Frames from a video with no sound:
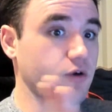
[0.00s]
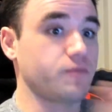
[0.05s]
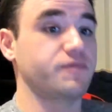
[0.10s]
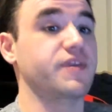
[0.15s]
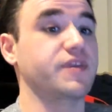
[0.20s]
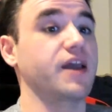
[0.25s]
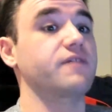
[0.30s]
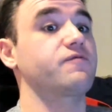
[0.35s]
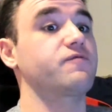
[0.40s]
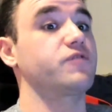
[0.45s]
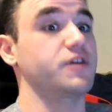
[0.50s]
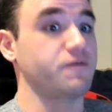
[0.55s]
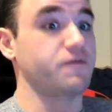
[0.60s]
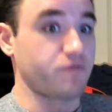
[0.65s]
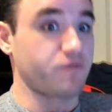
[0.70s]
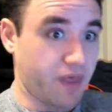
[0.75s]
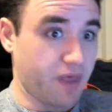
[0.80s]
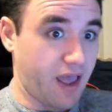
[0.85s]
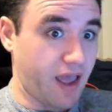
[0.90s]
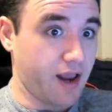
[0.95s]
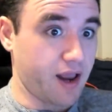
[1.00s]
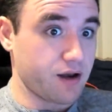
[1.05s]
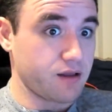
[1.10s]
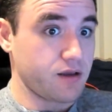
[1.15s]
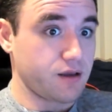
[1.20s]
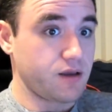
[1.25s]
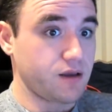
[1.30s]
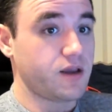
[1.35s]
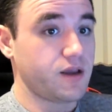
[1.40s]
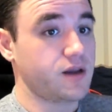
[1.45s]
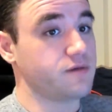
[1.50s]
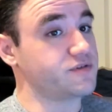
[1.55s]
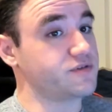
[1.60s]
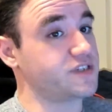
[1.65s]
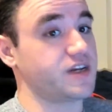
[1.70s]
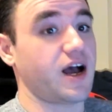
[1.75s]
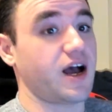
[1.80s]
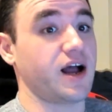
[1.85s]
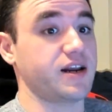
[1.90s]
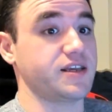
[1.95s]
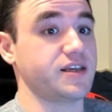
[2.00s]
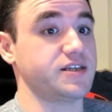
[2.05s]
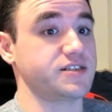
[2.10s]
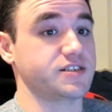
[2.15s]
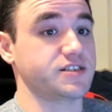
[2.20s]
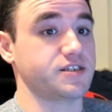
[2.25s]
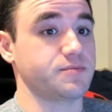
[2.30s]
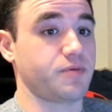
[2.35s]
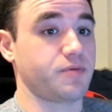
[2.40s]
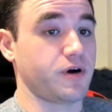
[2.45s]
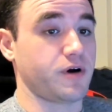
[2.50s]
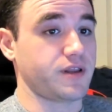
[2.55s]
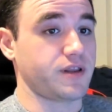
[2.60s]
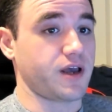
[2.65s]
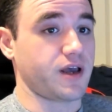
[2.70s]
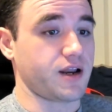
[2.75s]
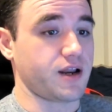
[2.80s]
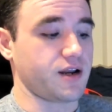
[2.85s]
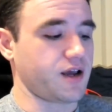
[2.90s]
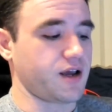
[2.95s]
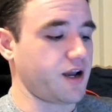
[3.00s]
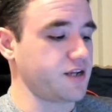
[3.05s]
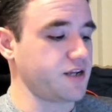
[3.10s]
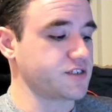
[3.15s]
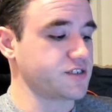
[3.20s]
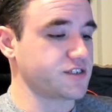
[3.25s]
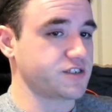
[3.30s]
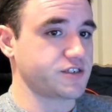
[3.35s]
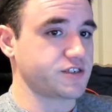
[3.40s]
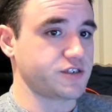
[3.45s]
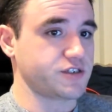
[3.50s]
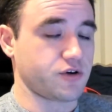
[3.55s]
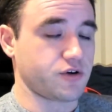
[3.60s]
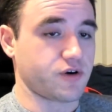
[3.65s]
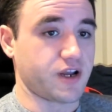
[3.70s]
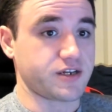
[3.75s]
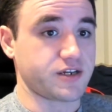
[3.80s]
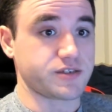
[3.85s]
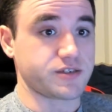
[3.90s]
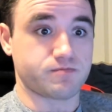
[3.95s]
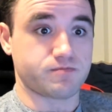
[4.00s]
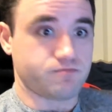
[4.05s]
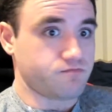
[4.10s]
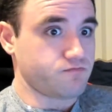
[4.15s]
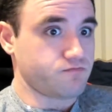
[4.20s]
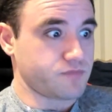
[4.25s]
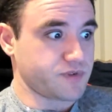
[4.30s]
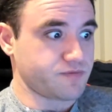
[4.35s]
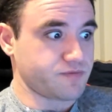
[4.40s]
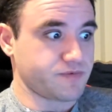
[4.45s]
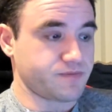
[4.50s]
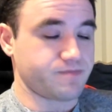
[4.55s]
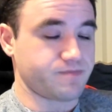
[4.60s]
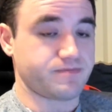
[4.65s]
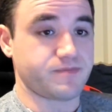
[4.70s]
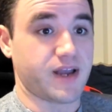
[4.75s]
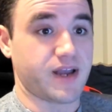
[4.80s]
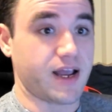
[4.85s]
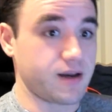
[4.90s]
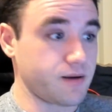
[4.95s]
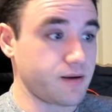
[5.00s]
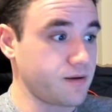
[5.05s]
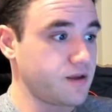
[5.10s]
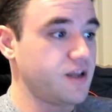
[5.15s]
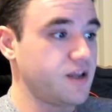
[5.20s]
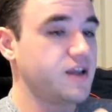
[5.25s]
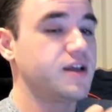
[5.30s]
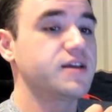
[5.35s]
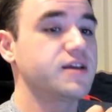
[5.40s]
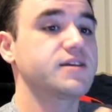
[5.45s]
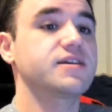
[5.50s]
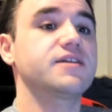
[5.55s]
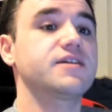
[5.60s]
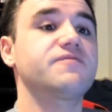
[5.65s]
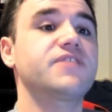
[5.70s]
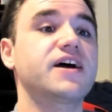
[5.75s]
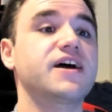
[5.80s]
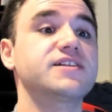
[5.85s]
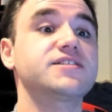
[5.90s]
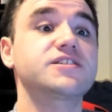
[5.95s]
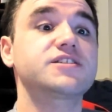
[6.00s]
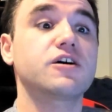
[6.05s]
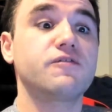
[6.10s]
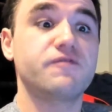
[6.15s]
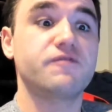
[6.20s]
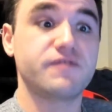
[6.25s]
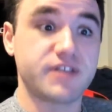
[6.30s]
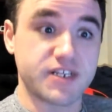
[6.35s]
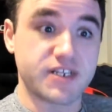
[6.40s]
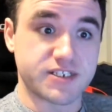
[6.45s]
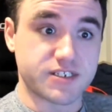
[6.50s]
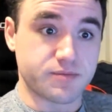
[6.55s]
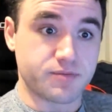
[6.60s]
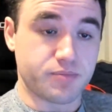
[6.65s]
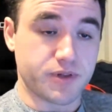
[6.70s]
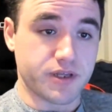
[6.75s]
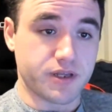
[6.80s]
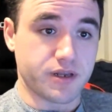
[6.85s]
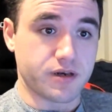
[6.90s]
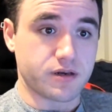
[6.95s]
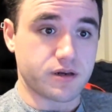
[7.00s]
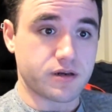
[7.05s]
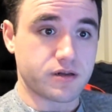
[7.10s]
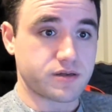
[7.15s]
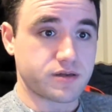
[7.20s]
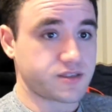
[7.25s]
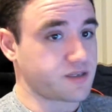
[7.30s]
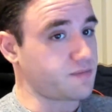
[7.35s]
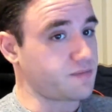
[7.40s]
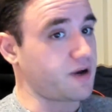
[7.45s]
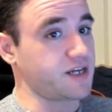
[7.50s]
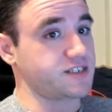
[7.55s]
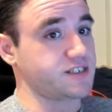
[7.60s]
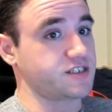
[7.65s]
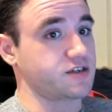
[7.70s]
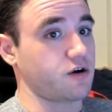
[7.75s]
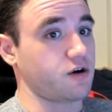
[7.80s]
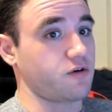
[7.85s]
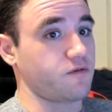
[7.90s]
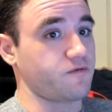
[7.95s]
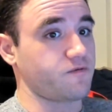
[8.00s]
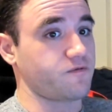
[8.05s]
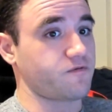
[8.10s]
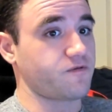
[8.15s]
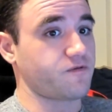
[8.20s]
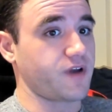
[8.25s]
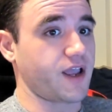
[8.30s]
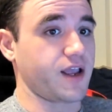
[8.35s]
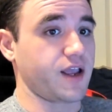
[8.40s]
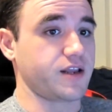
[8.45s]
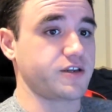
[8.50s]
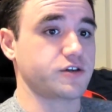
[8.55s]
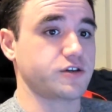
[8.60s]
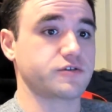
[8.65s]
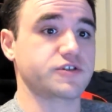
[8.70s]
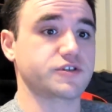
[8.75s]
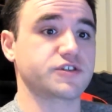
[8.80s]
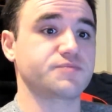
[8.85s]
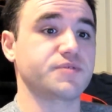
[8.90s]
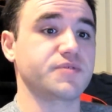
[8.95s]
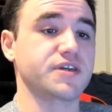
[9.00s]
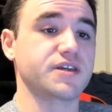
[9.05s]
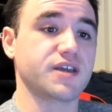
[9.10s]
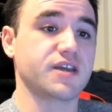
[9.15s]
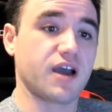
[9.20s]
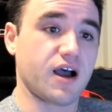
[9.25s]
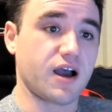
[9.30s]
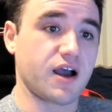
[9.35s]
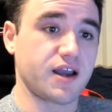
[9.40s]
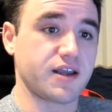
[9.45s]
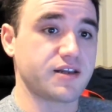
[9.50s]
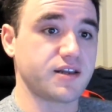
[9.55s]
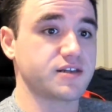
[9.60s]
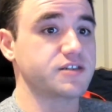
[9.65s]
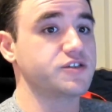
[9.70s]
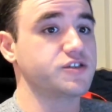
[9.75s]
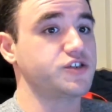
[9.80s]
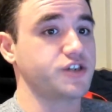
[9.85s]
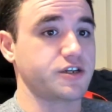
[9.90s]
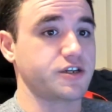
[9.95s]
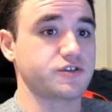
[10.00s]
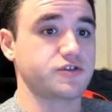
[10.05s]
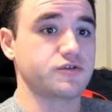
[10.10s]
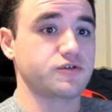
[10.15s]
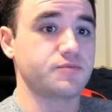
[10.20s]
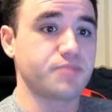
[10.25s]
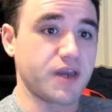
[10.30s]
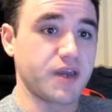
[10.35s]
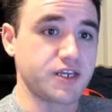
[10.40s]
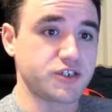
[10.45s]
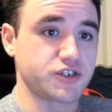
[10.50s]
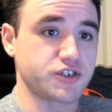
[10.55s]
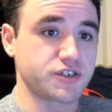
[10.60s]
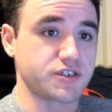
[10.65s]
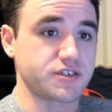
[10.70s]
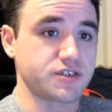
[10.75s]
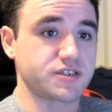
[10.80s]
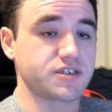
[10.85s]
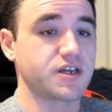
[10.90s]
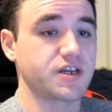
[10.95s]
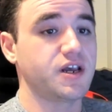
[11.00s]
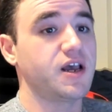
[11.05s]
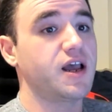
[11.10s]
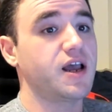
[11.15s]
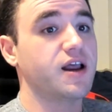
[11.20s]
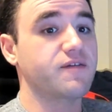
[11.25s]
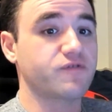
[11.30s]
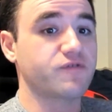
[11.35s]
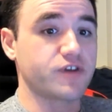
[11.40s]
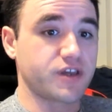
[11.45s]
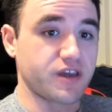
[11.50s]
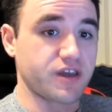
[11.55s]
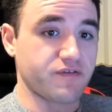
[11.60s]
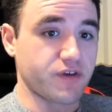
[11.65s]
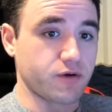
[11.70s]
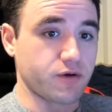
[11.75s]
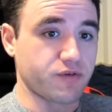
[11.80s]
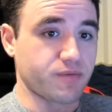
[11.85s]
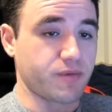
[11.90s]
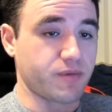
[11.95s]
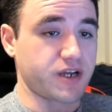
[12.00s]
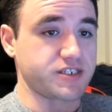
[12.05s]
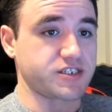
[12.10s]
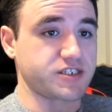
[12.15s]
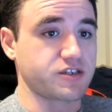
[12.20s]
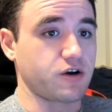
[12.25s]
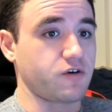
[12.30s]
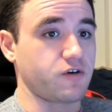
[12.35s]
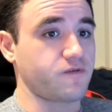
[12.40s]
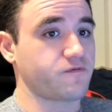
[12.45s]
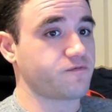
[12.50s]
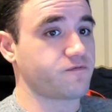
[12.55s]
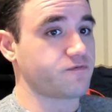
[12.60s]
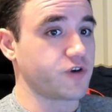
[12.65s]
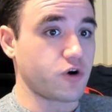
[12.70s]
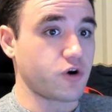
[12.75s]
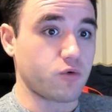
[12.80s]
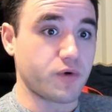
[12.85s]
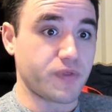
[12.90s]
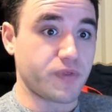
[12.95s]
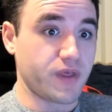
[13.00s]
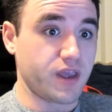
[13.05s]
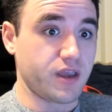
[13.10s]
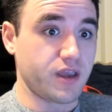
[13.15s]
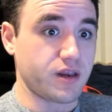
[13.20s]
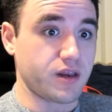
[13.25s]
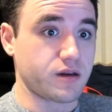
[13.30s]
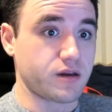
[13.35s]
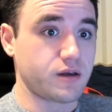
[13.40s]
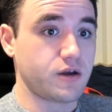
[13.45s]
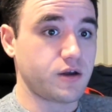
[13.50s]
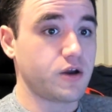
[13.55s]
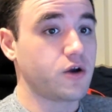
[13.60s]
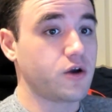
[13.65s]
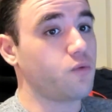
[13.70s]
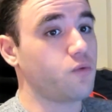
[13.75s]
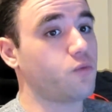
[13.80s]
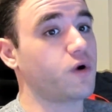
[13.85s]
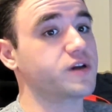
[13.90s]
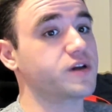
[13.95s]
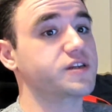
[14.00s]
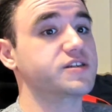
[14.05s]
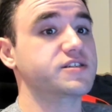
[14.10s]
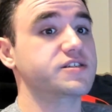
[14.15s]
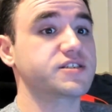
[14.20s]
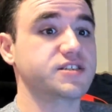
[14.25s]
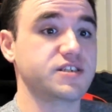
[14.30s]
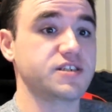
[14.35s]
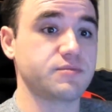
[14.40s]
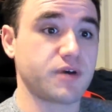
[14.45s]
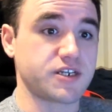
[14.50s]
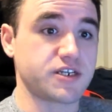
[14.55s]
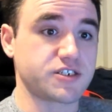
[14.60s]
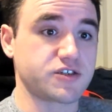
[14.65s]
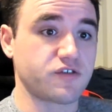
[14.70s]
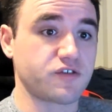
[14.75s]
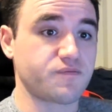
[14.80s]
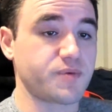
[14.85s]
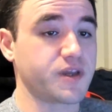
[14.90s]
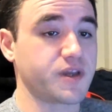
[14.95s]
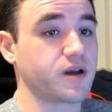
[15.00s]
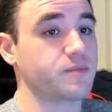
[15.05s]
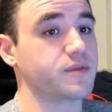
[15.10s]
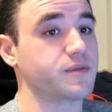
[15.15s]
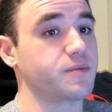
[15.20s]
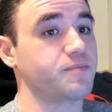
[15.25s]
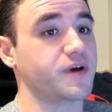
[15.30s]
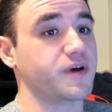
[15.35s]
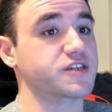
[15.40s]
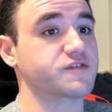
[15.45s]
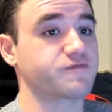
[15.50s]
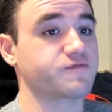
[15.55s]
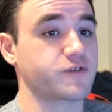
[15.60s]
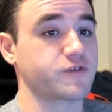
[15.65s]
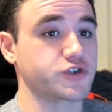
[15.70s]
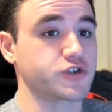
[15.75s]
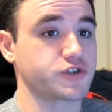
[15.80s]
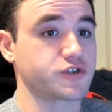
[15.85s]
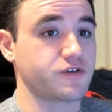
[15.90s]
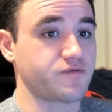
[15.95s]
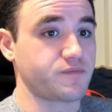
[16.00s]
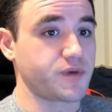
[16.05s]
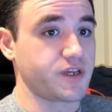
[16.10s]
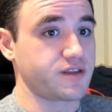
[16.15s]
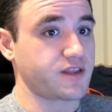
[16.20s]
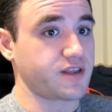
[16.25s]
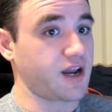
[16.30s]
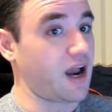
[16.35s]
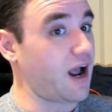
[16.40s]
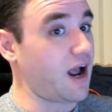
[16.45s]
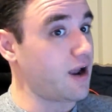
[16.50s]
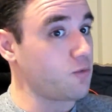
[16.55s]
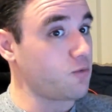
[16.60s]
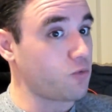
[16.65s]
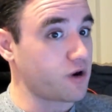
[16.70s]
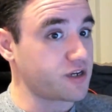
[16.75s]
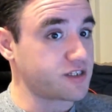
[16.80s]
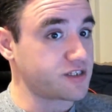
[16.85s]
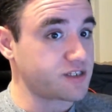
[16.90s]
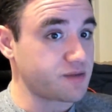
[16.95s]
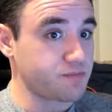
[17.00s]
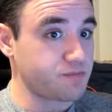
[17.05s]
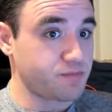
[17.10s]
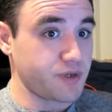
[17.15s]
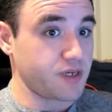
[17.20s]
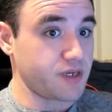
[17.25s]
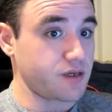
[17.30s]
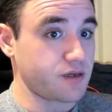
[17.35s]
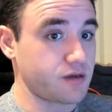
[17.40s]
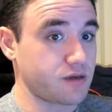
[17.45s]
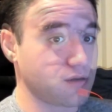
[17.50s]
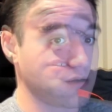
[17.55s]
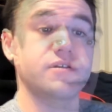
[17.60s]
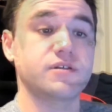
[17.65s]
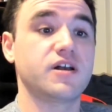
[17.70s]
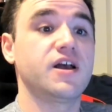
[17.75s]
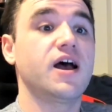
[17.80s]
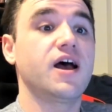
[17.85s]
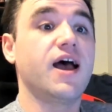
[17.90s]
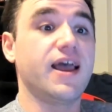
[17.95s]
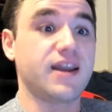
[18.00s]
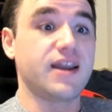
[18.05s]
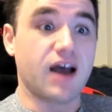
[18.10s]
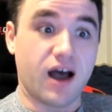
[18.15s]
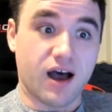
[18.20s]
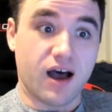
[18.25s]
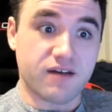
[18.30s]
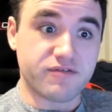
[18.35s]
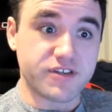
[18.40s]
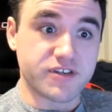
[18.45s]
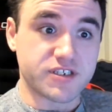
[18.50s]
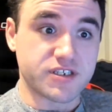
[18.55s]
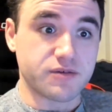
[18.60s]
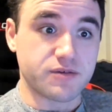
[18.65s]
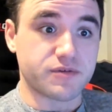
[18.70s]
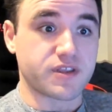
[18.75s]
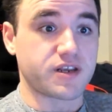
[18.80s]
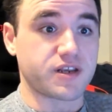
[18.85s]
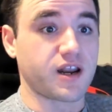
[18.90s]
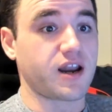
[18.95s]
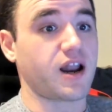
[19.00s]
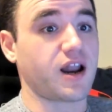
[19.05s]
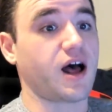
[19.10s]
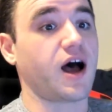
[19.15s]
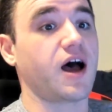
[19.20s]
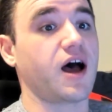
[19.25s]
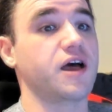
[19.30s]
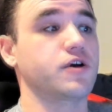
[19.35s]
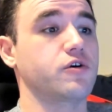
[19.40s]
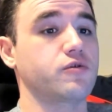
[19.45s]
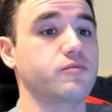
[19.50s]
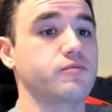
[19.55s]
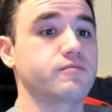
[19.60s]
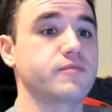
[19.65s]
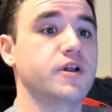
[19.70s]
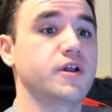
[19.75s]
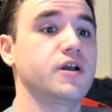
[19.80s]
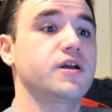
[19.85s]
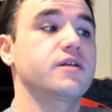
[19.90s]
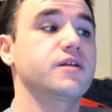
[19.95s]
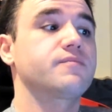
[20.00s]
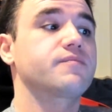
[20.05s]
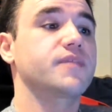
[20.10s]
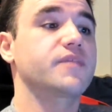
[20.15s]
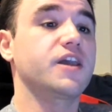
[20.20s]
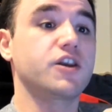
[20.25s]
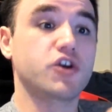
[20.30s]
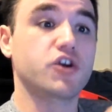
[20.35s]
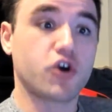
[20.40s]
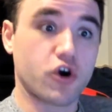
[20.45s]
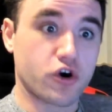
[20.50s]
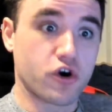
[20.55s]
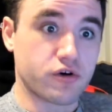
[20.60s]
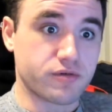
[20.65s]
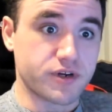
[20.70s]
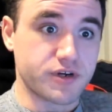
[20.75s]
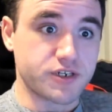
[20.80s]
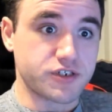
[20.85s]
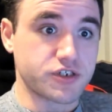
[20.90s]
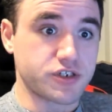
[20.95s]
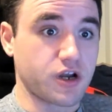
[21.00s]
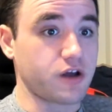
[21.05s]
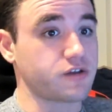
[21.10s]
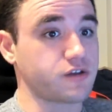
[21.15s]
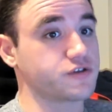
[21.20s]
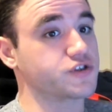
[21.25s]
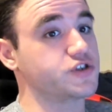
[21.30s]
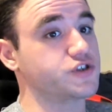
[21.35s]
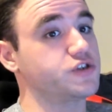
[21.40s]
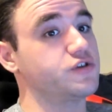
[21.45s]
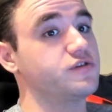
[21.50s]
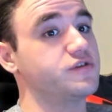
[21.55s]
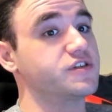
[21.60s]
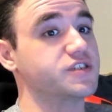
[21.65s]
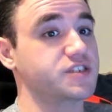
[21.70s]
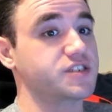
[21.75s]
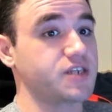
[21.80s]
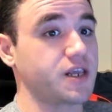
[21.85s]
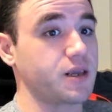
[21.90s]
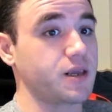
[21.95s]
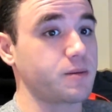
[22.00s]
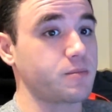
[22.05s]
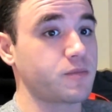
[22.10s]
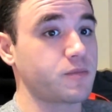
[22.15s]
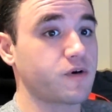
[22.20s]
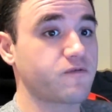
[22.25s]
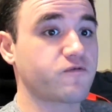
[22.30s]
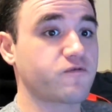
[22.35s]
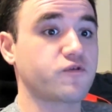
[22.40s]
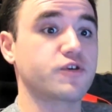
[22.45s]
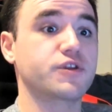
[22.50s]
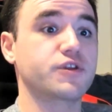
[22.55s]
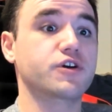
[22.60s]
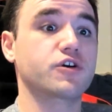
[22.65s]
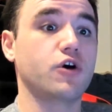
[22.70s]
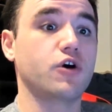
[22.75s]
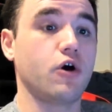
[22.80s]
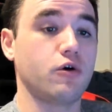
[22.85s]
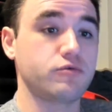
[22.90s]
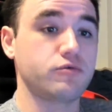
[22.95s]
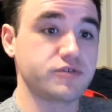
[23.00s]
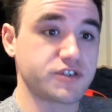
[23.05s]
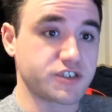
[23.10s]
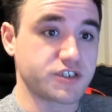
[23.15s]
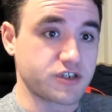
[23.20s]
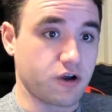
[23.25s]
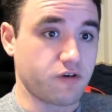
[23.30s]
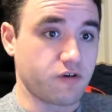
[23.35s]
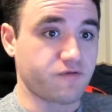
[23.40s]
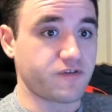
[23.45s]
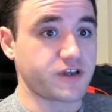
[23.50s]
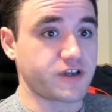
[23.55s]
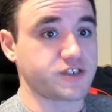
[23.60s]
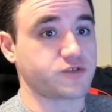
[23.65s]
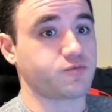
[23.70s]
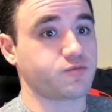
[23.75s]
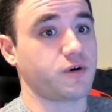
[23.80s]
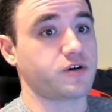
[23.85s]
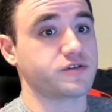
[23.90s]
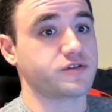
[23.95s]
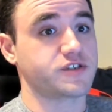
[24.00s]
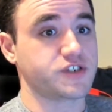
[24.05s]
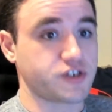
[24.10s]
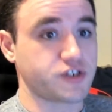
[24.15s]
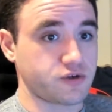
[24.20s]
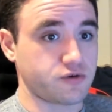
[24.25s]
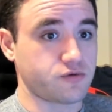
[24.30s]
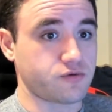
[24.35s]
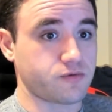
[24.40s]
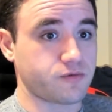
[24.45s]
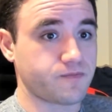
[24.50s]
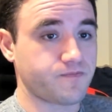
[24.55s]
Thankfully for that. It was not easy upon that. I just, had to give that self-discipline to myself, and, just being kind, gentle, patient, and forgiving with myself, within wanting to see myself become the best version of me that I wanted to be. And obviously within that, I encourage others to do the same for their own self as well too,